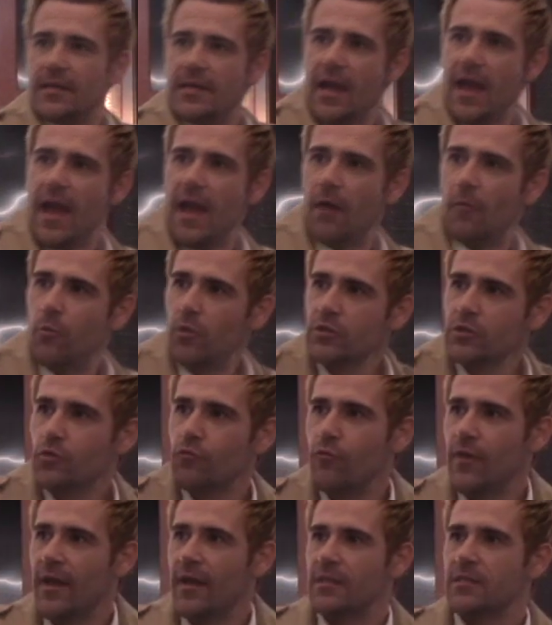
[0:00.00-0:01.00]
Yeah, what's
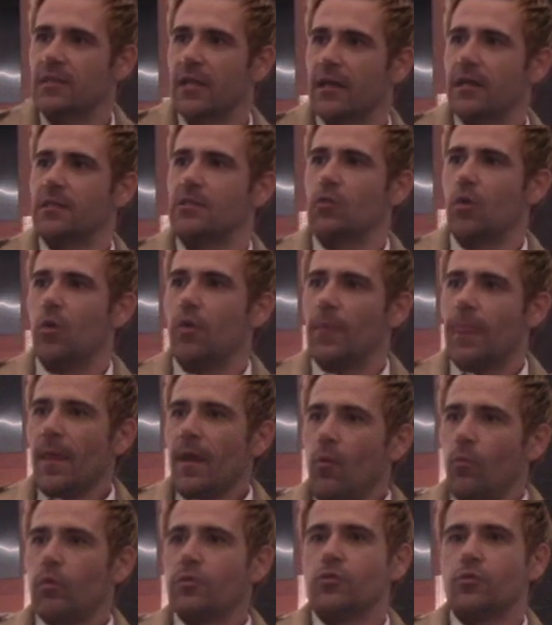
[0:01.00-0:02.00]
great is like
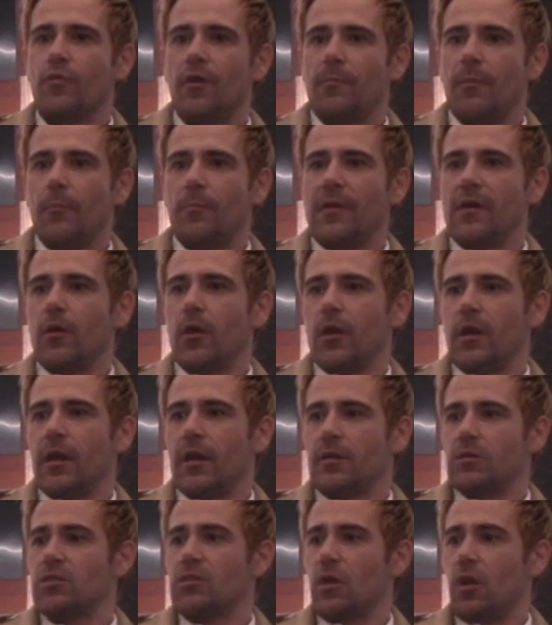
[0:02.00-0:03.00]
what's great about being on an
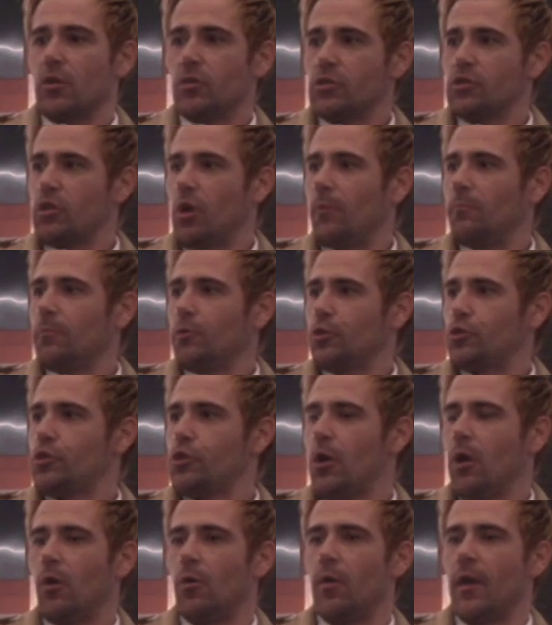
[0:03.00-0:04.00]
ensemble
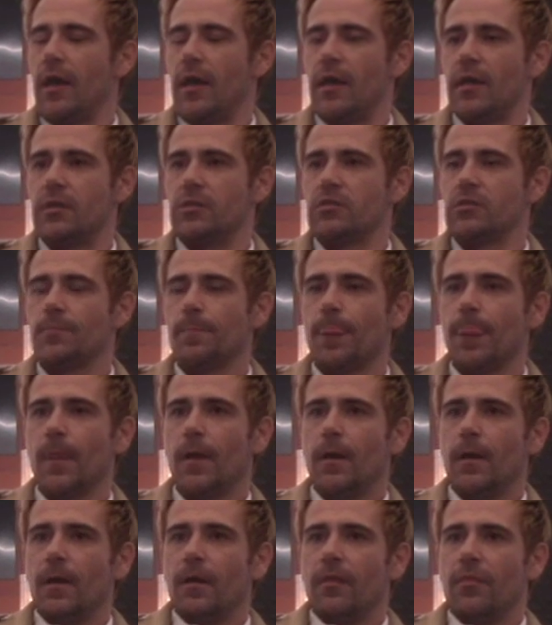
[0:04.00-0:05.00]
show is
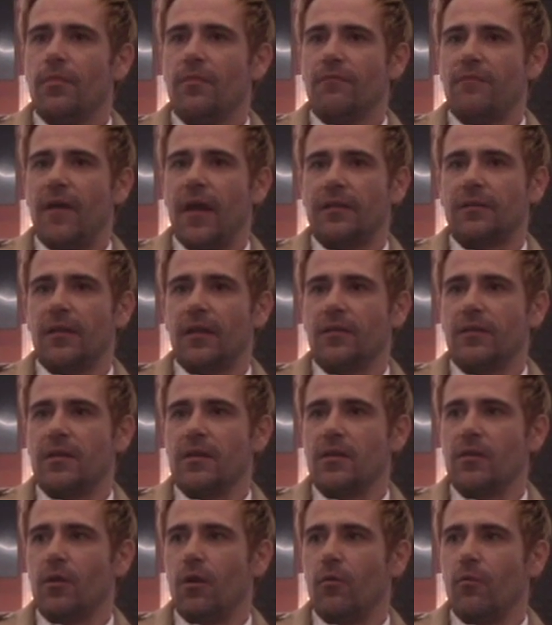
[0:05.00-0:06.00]
the fact that,
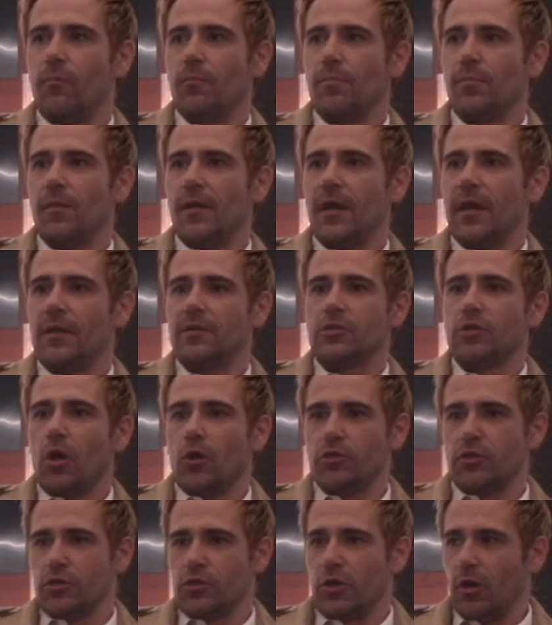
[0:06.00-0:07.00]
you know, it's
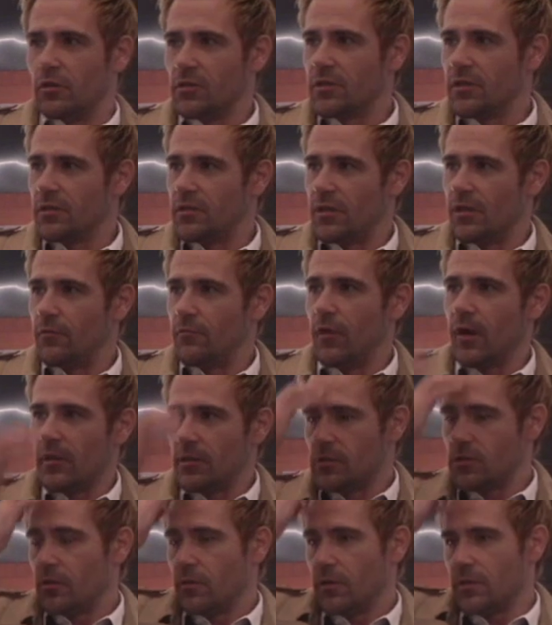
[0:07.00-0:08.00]
not just Constantine,
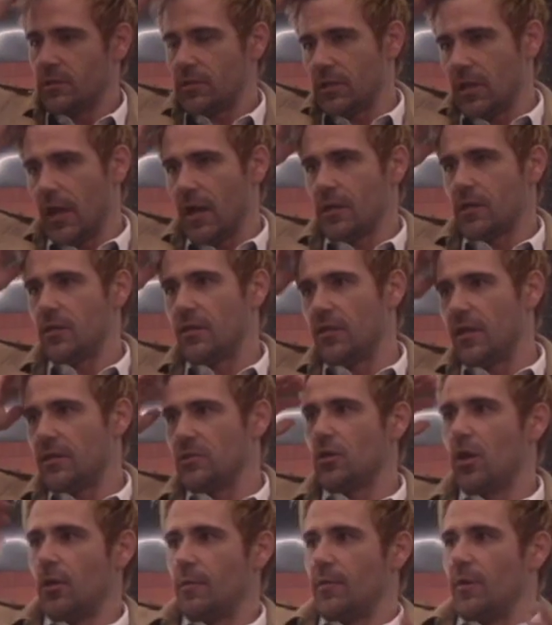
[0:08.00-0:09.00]
right? So it's like there's
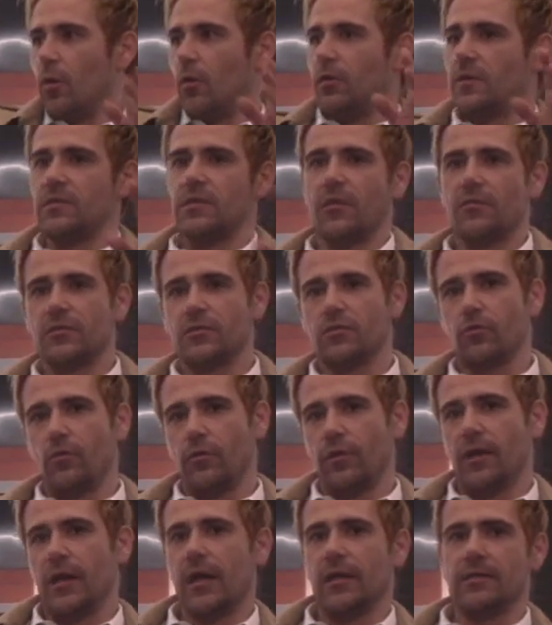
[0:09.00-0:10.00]
got to be all these other
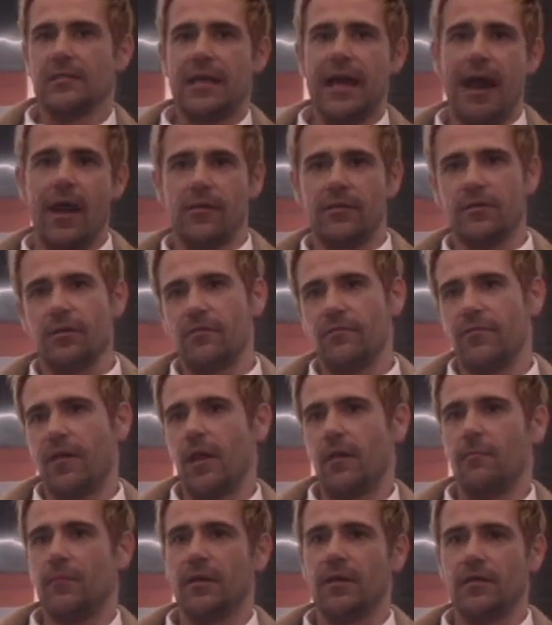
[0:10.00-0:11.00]
storylines, character
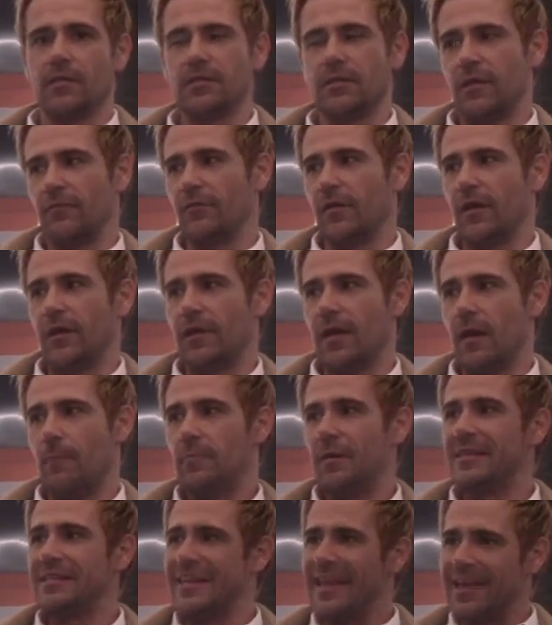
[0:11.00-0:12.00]
development and stuff like that,
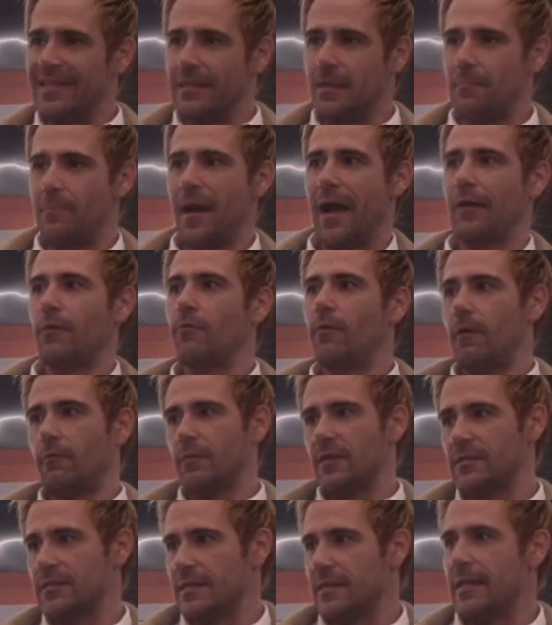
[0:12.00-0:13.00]
but it's in the background,
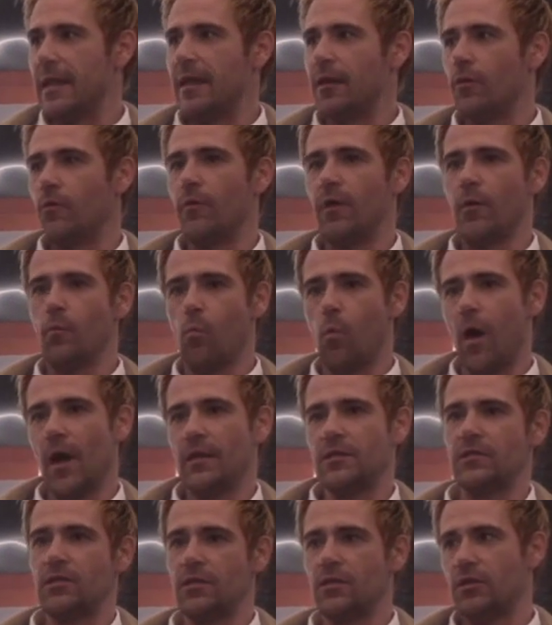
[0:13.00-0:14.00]
it's lingering. Why
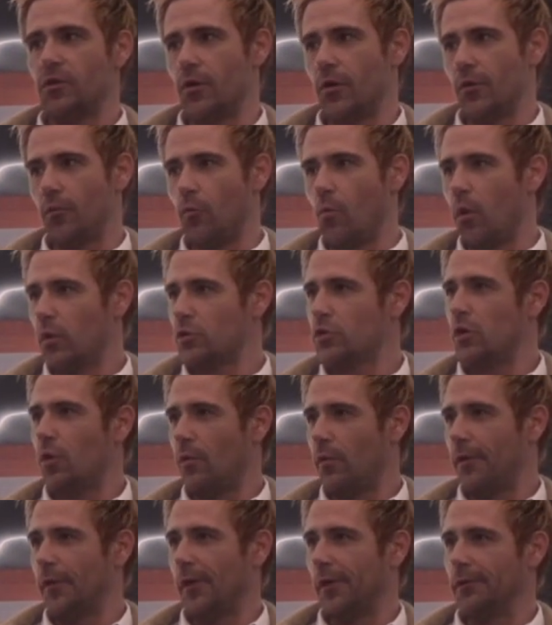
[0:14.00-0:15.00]
is he here? What's
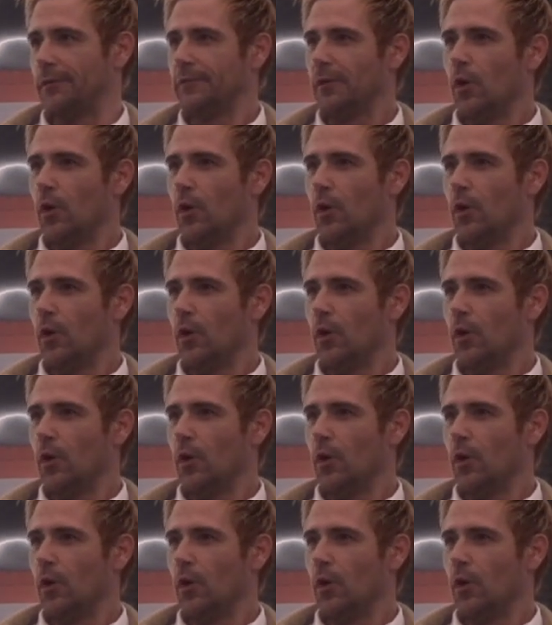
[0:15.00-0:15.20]
going on?